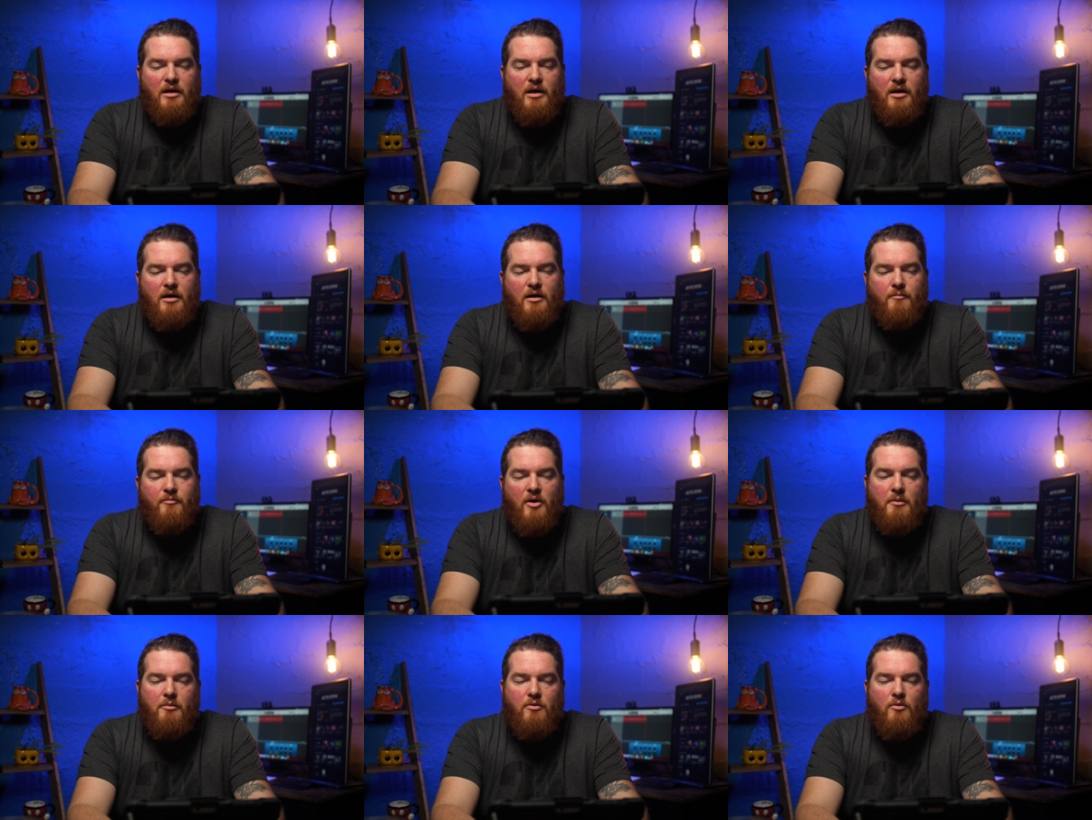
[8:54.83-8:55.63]
I
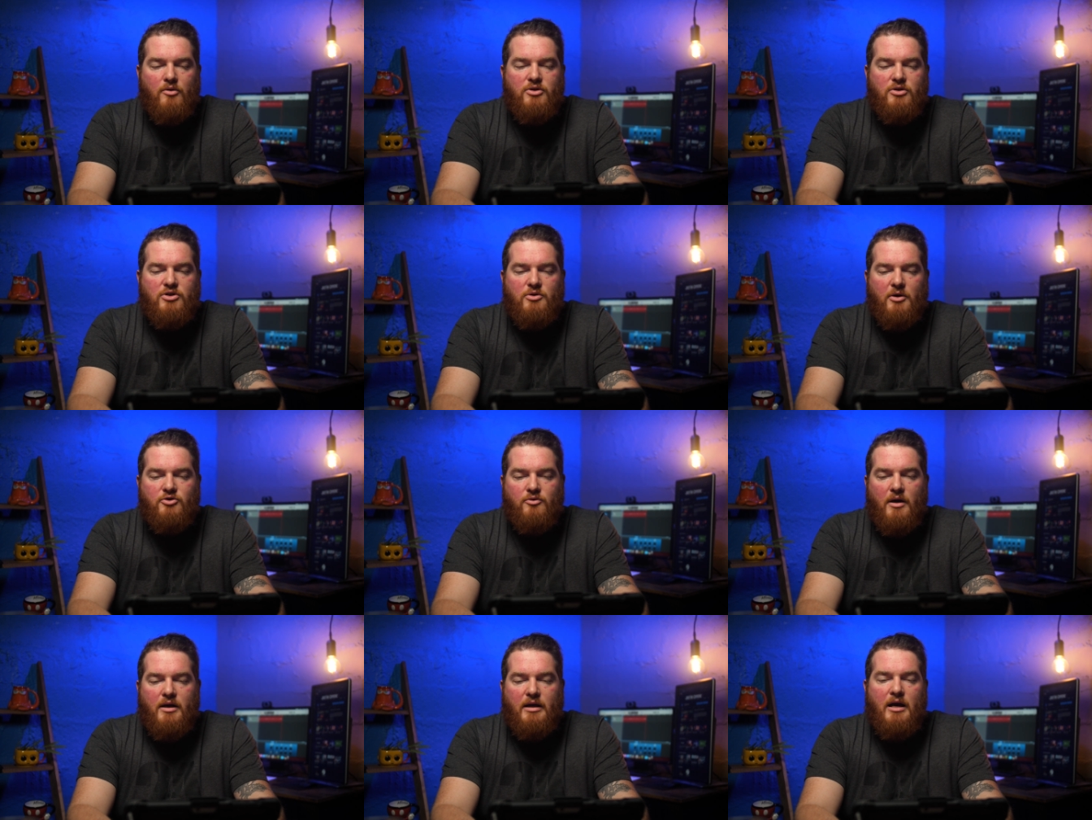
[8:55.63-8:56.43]
probably won't do too
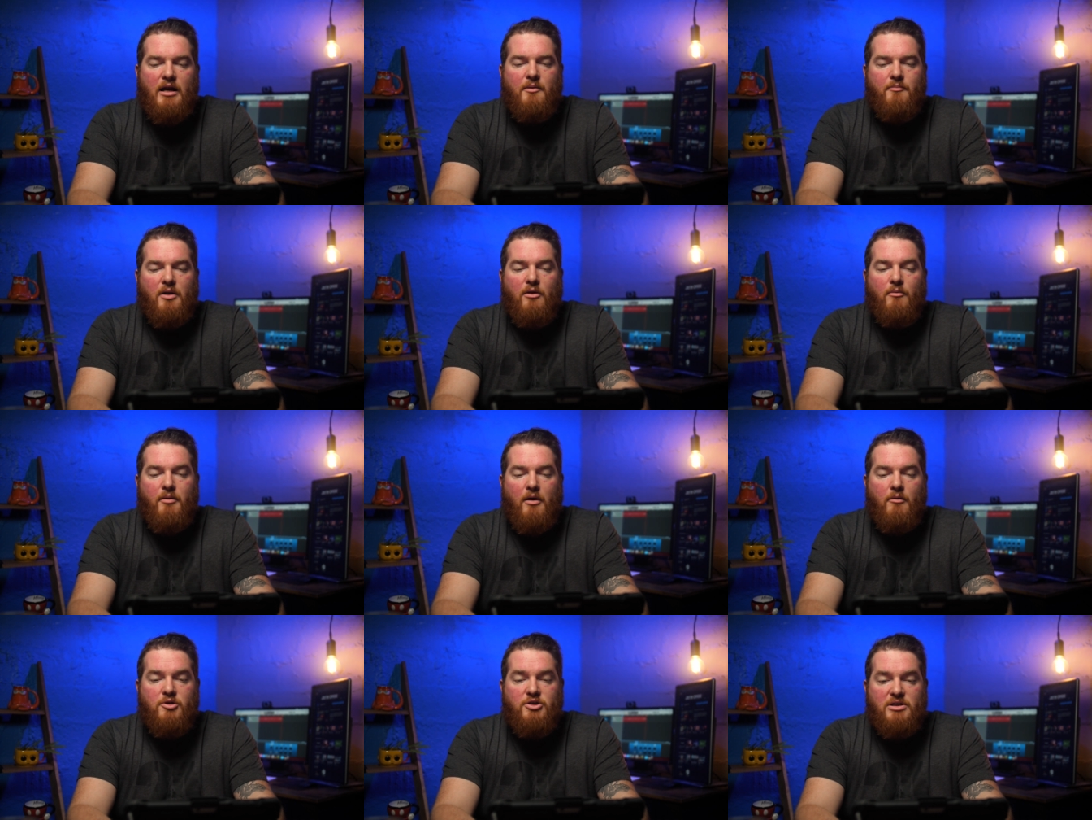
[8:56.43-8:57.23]
much writing on it, but it'll
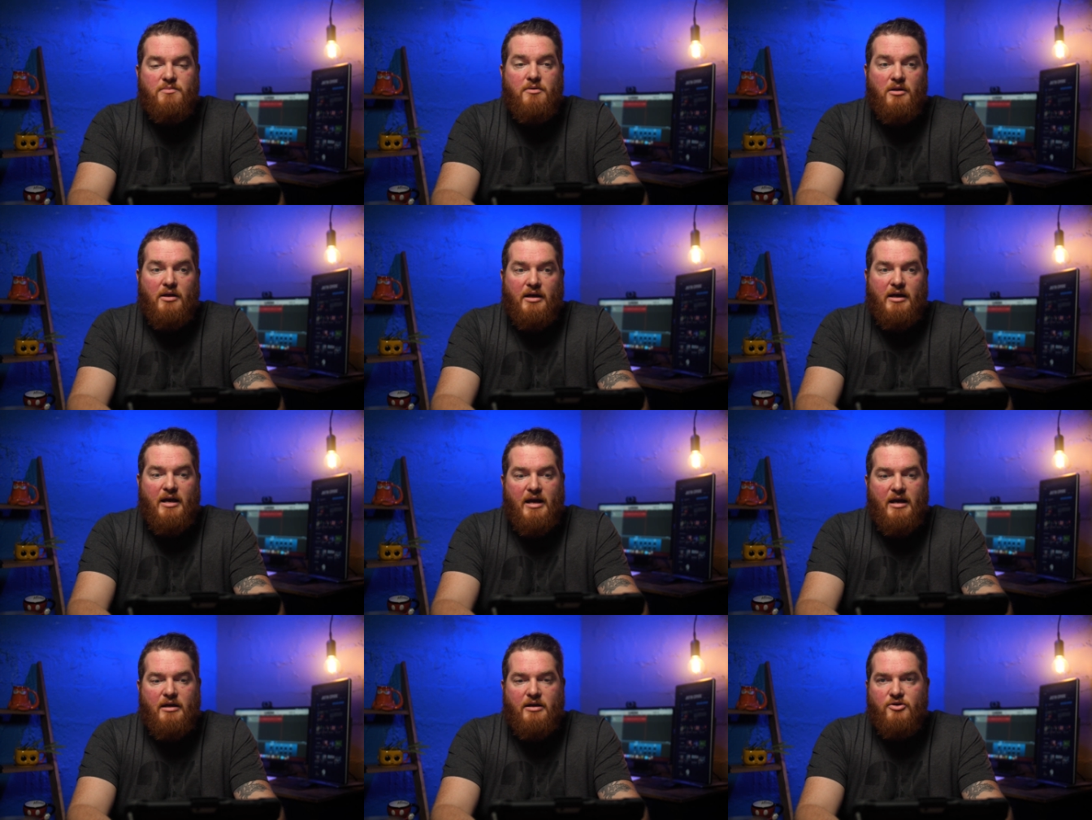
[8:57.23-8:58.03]
probably just be like a,
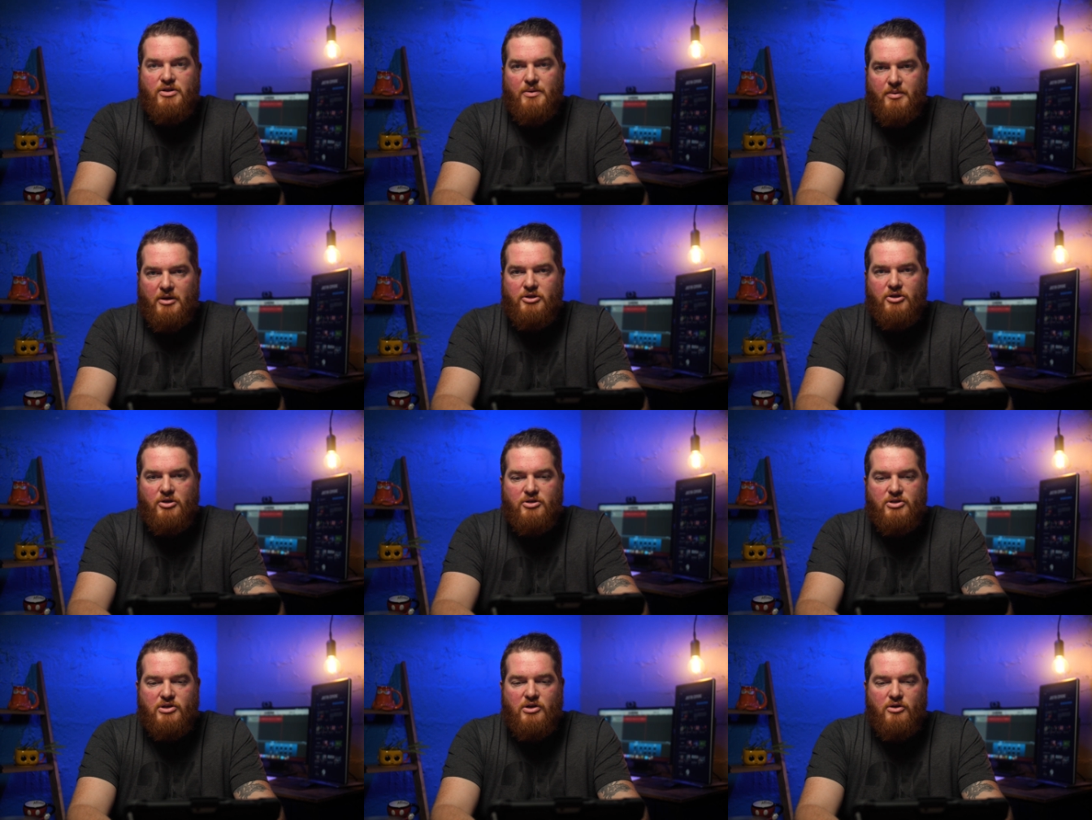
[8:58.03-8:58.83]
hey, here's the
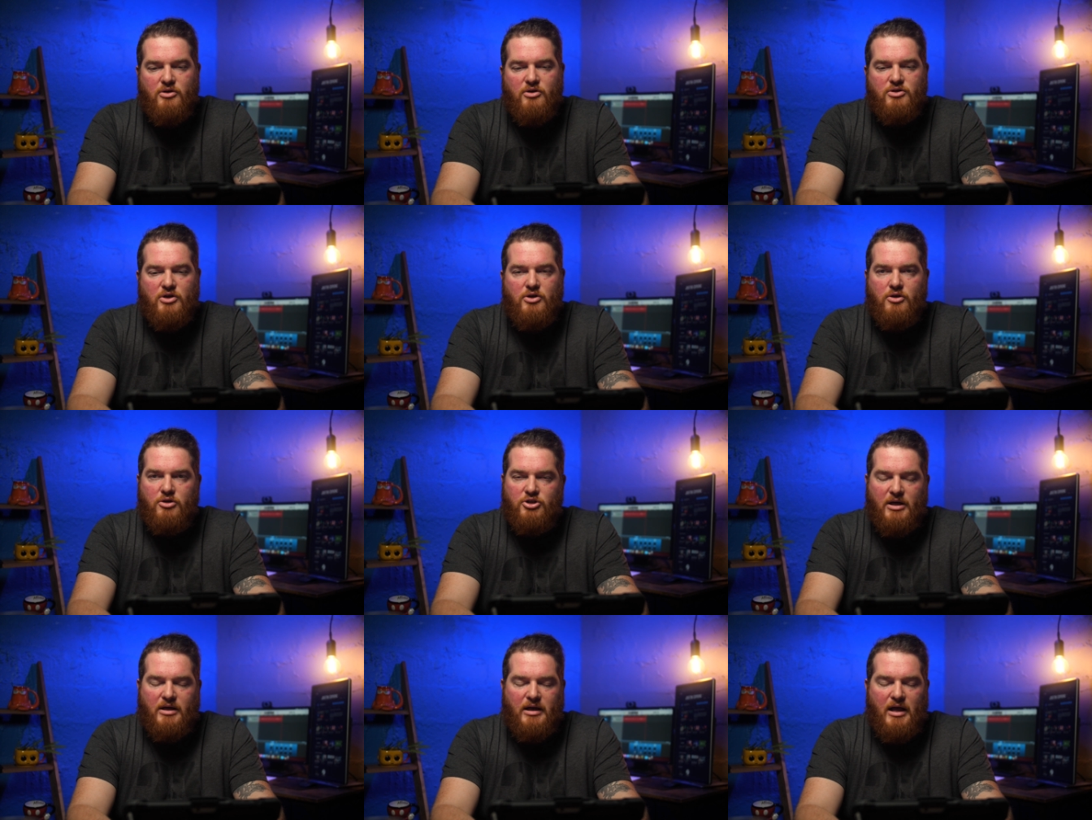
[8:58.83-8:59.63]
pictures so you can
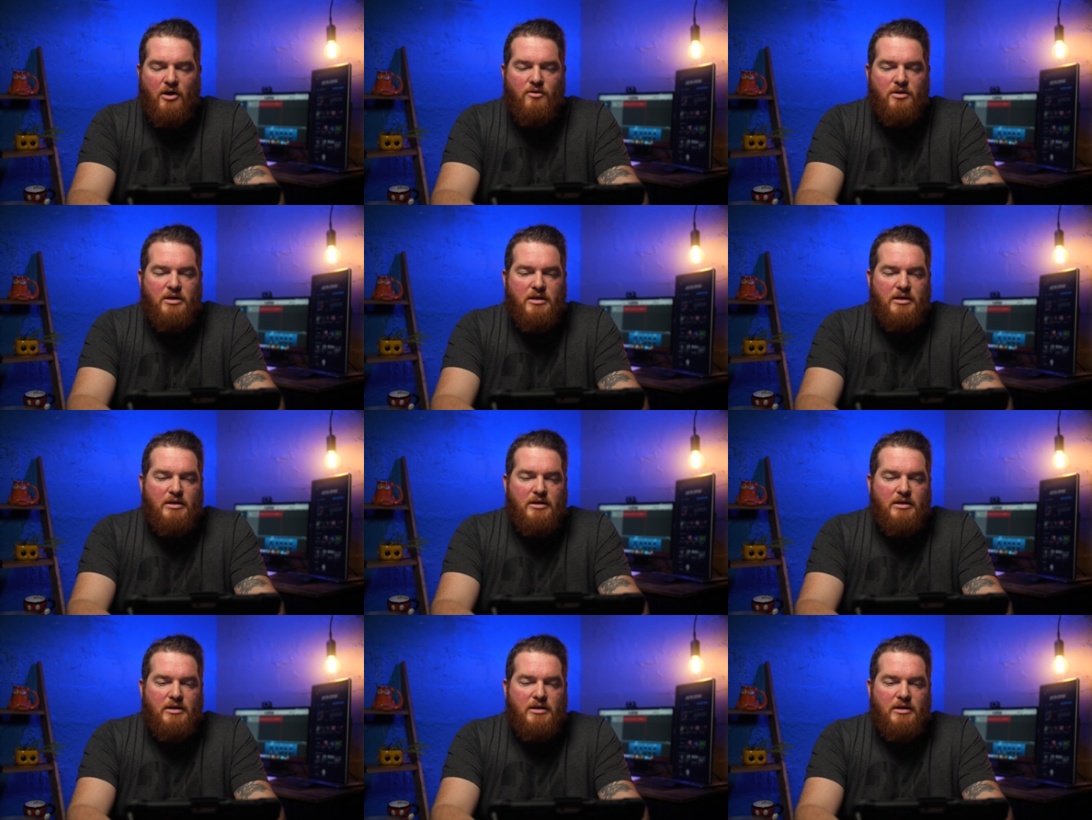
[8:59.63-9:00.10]
check it out.